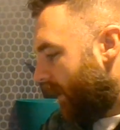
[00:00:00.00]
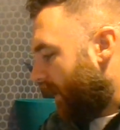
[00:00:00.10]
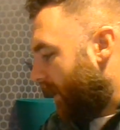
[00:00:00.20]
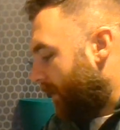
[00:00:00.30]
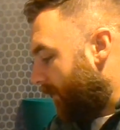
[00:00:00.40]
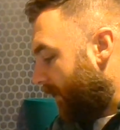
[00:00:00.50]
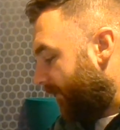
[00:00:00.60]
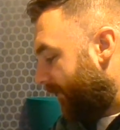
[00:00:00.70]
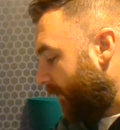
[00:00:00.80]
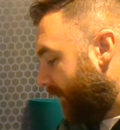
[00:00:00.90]
I
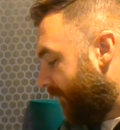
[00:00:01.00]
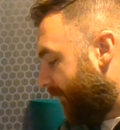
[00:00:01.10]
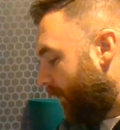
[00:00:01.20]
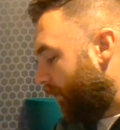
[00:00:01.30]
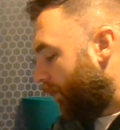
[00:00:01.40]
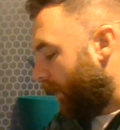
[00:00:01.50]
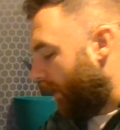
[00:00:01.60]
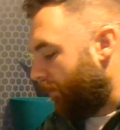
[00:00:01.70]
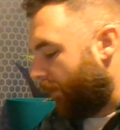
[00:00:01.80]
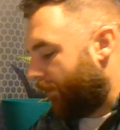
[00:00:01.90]
found a few
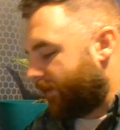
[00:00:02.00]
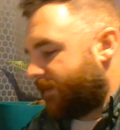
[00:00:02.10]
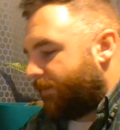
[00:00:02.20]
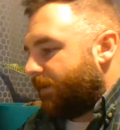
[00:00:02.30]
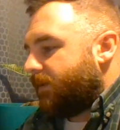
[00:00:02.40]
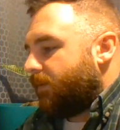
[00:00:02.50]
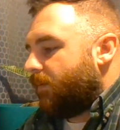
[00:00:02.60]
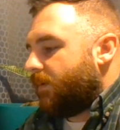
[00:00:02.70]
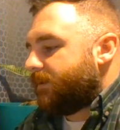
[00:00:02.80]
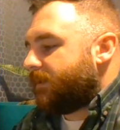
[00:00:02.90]
more books to put
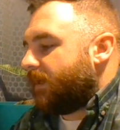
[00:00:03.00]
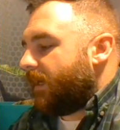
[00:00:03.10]
towards.